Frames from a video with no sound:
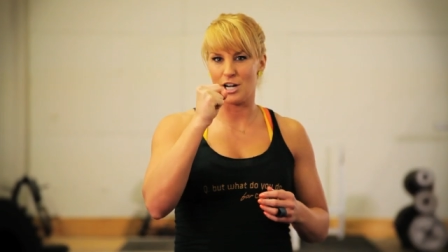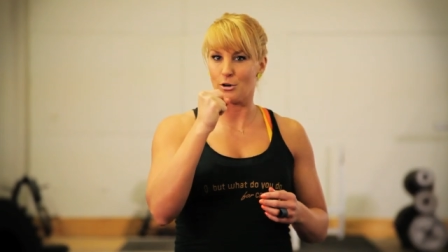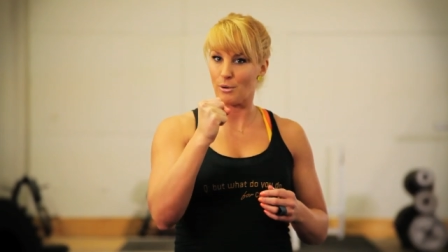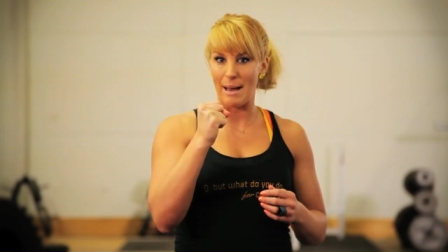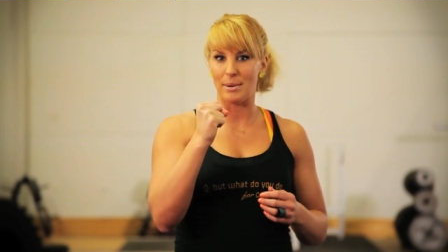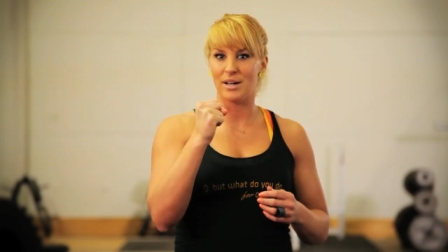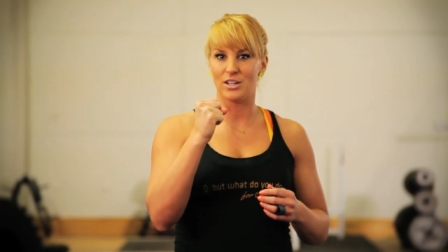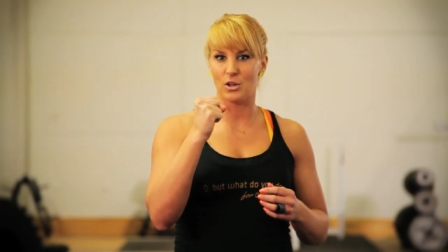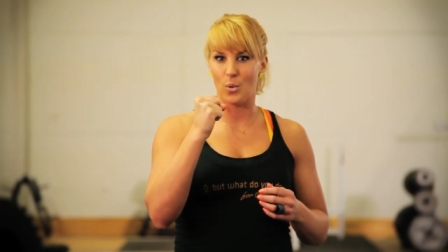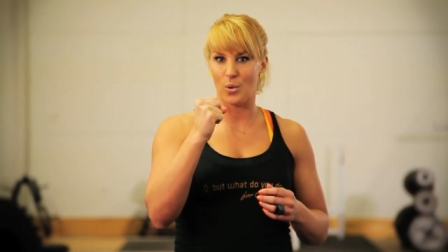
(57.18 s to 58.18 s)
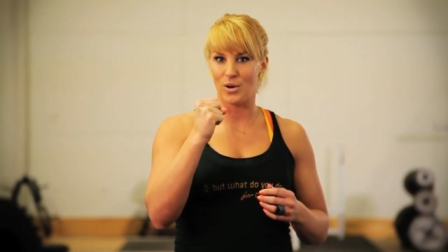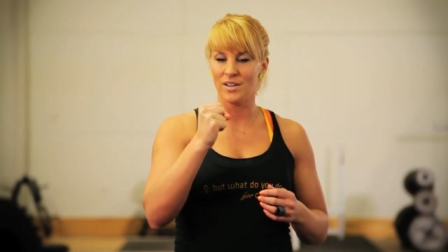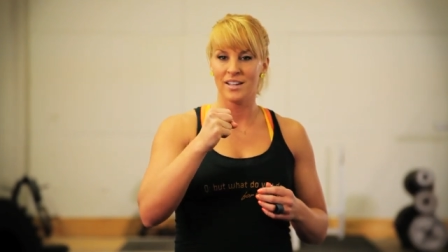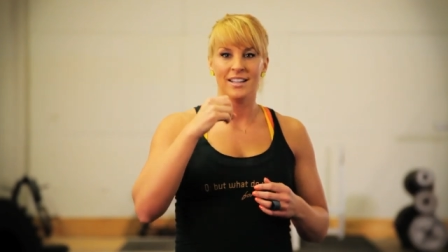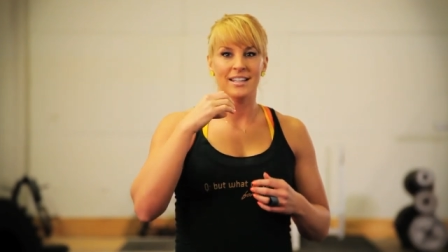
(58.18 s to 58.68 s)
to grab onto the horn.
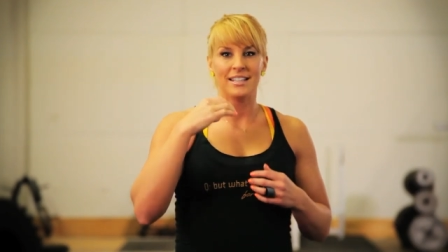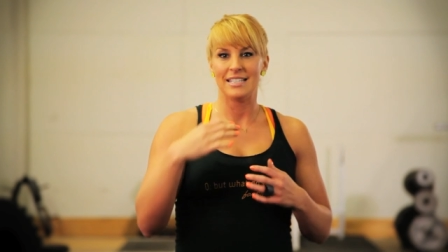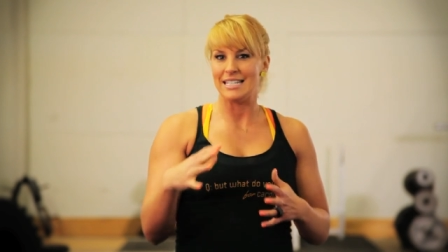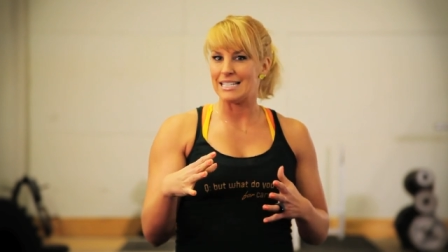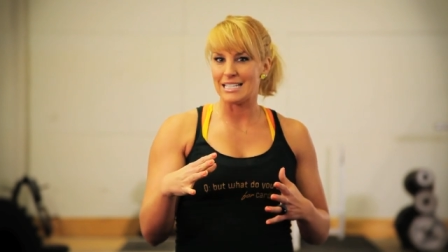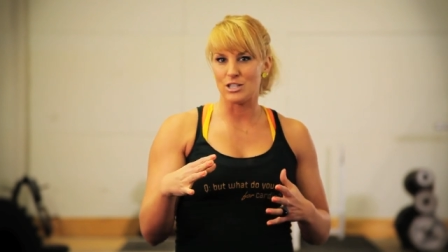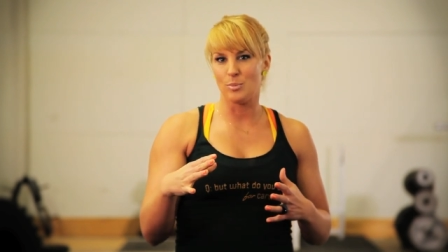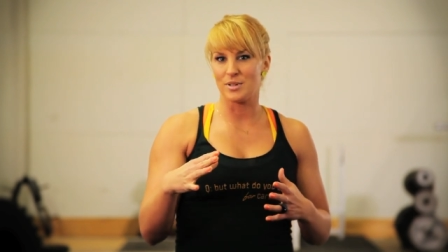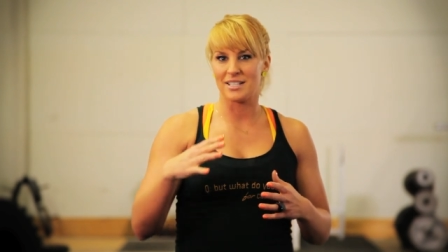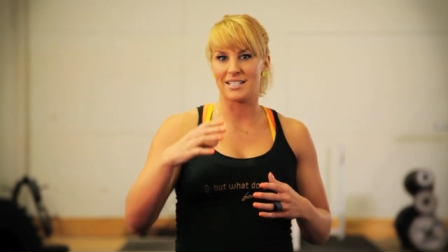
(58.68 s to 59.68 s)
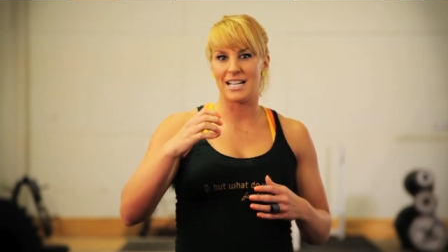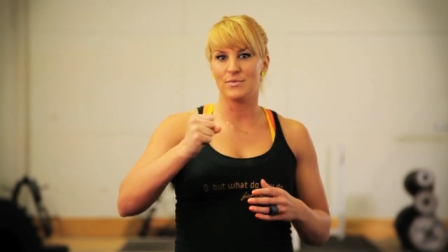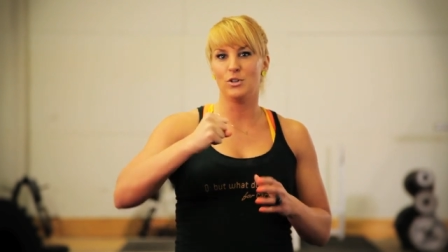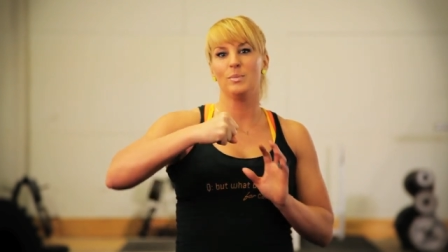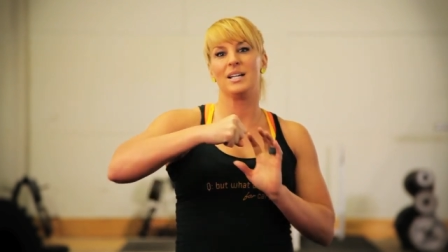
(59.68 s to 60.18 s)
Isn't super
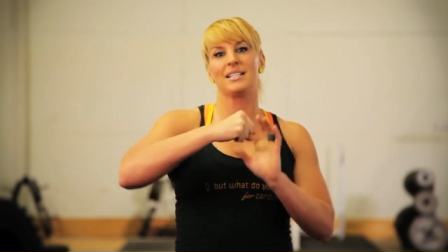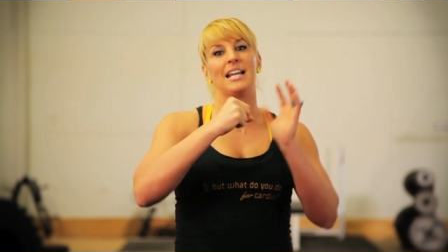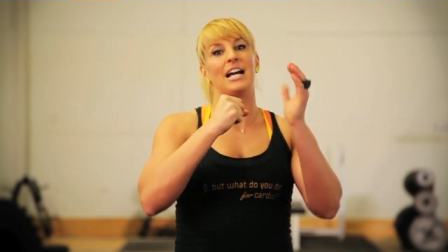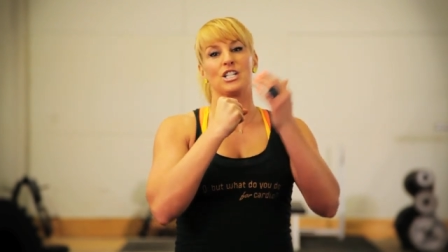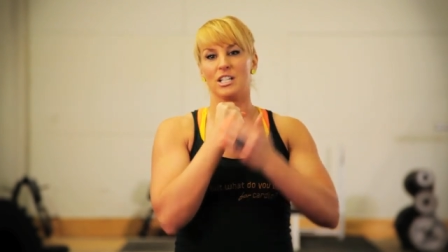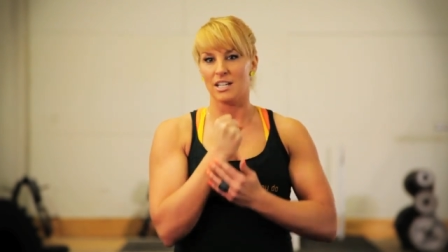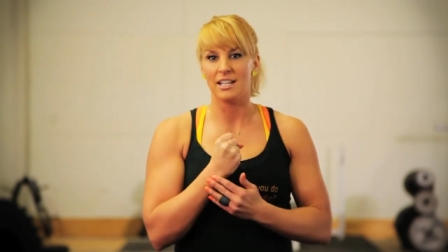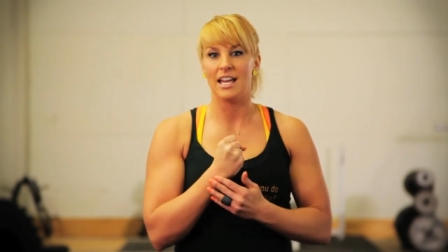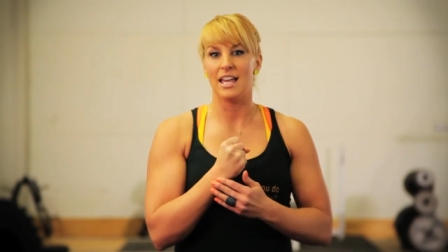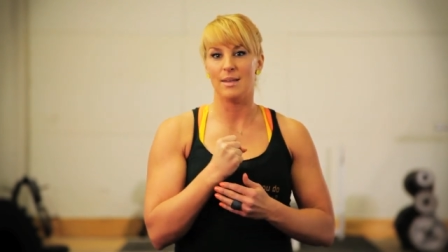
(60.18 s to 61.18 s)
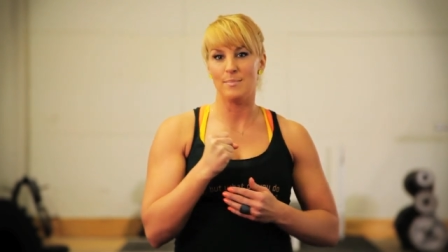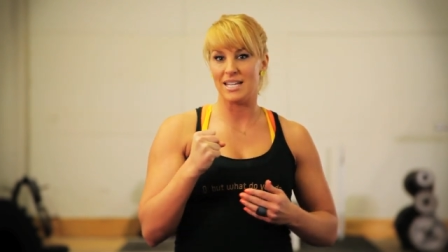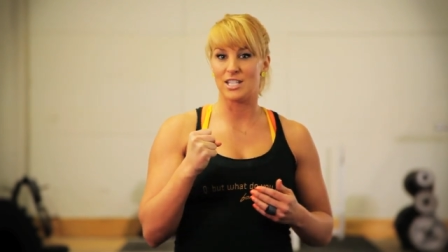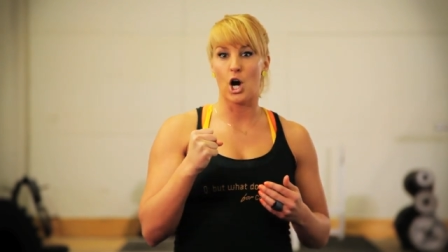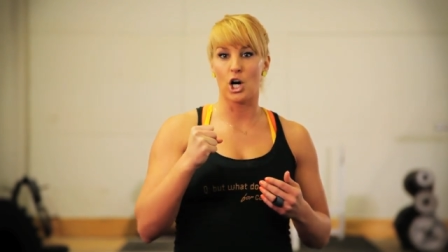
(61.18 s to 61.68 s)
successful because it actually
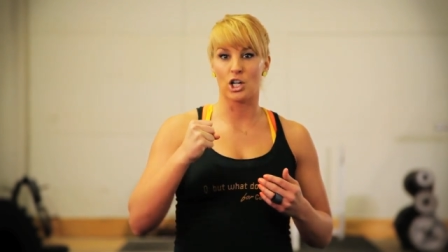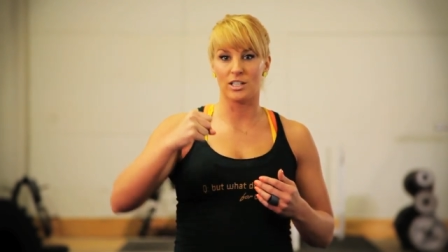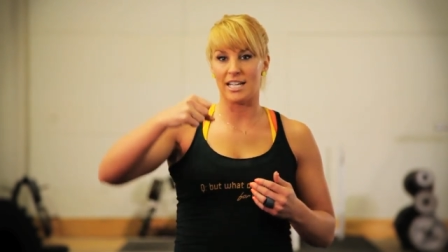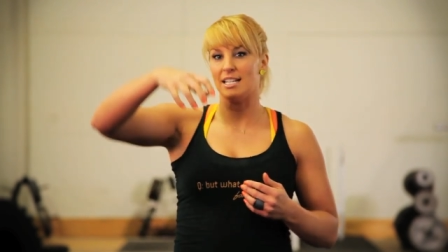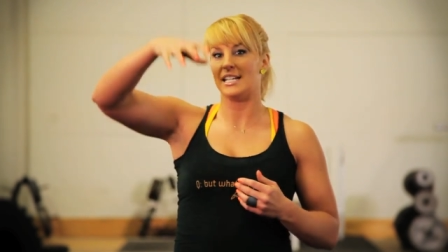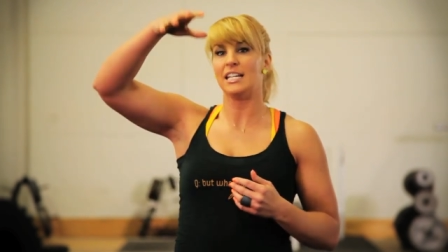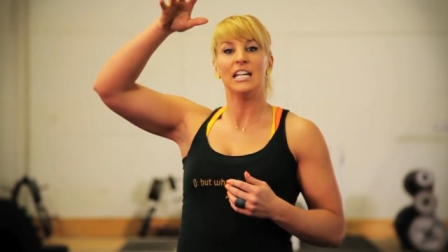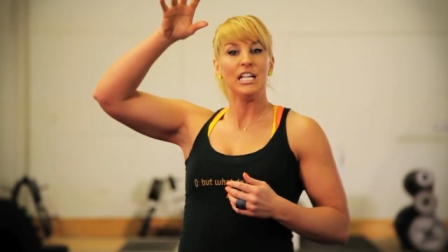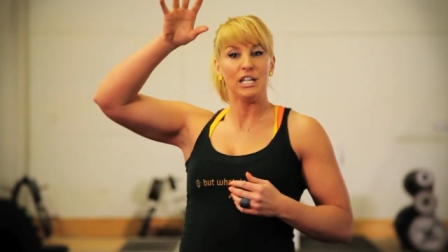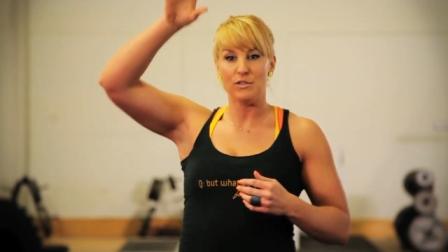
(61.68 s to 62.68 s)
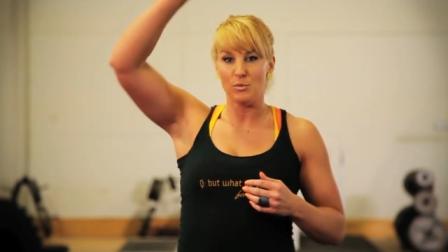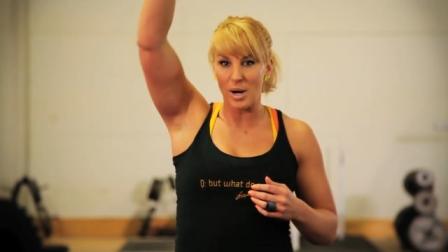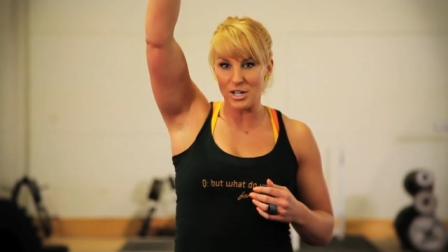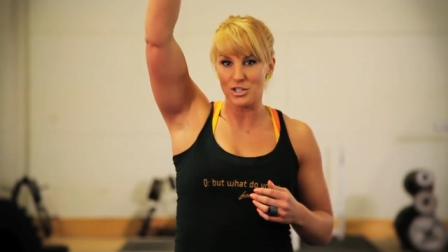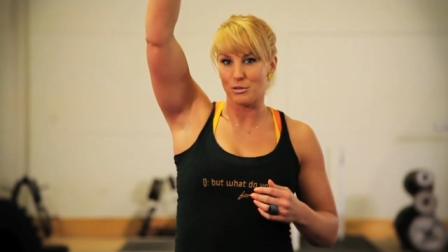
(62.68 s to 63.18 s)
means a harder landing. If you
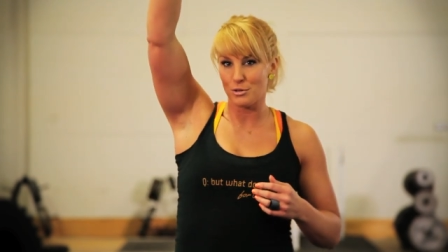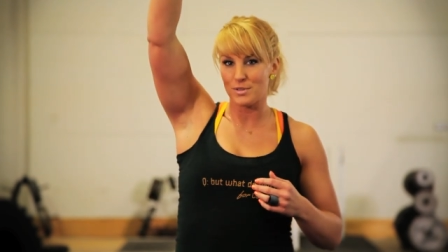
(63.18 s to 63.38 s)
punch through